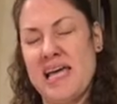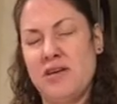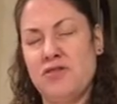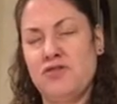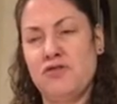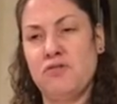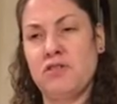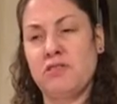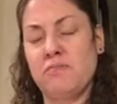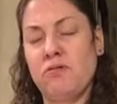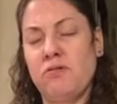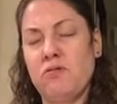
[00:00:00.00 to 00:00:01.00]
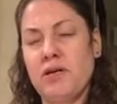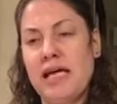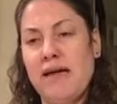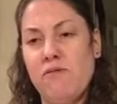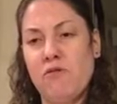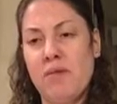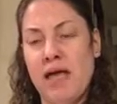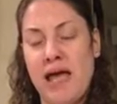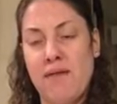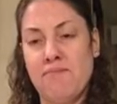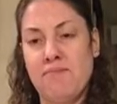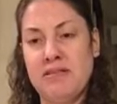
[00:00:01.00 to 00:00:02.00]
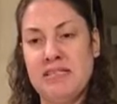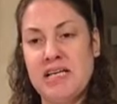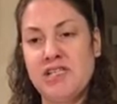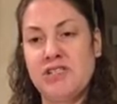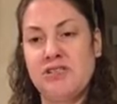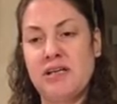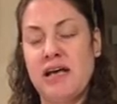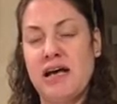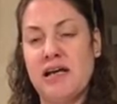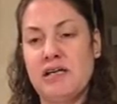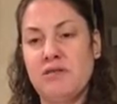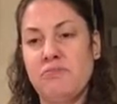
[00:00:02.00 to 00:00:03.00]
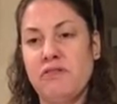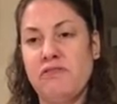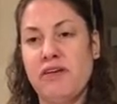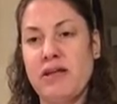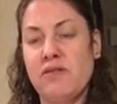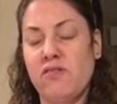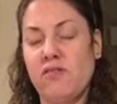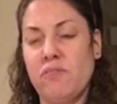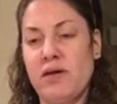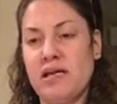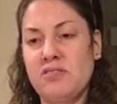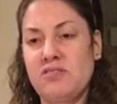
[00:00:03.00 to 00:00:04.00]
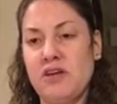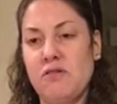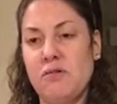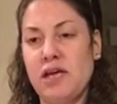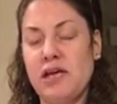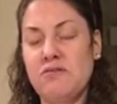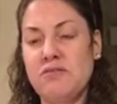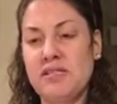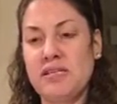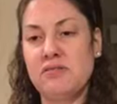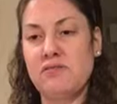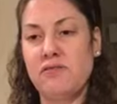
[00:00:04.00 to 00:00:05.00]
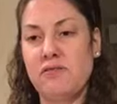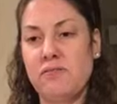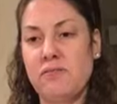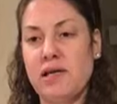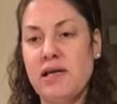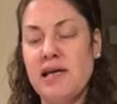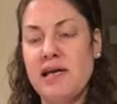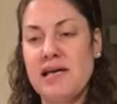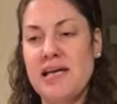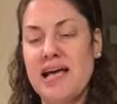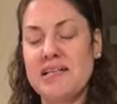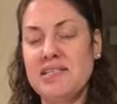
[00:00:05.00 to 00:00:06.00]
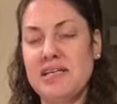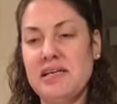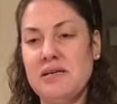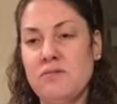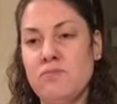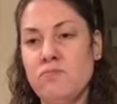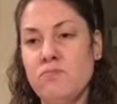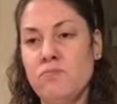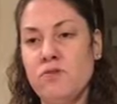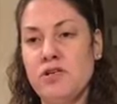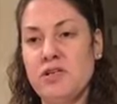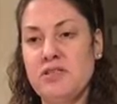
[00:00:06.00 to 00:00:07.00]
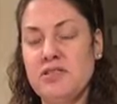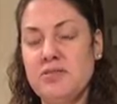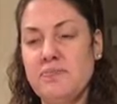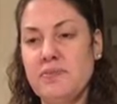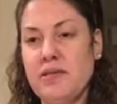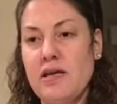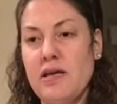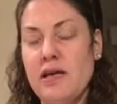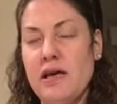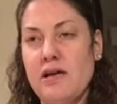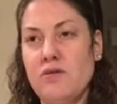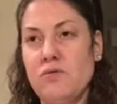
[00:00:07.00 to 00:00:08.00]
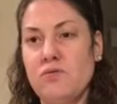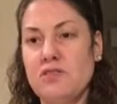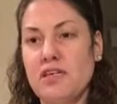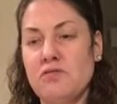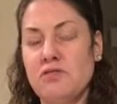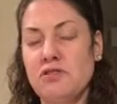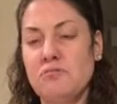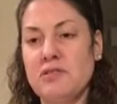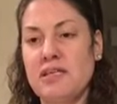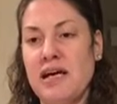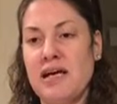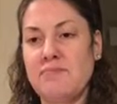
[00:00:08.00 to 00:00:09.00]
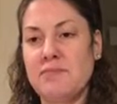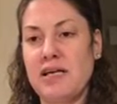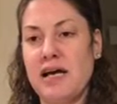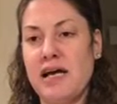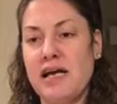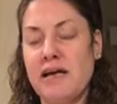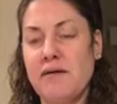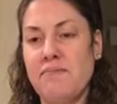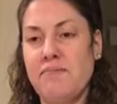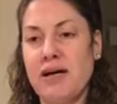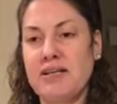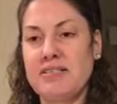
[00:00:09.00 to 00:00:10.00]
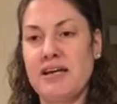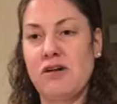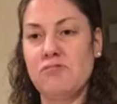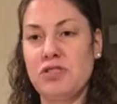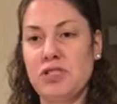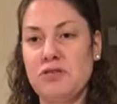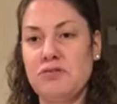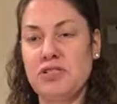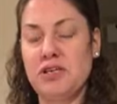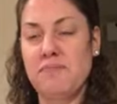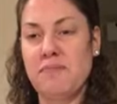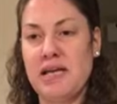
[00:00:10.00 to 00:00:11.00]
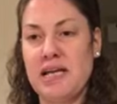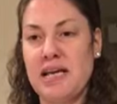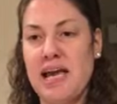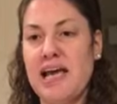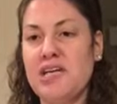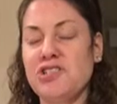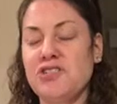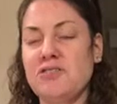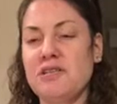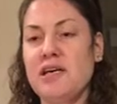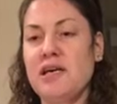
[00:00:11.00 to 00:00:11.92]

trunk support keeps me in position and prevents my scoliosis from getting worse. And also sometimes I can pass out due to medication,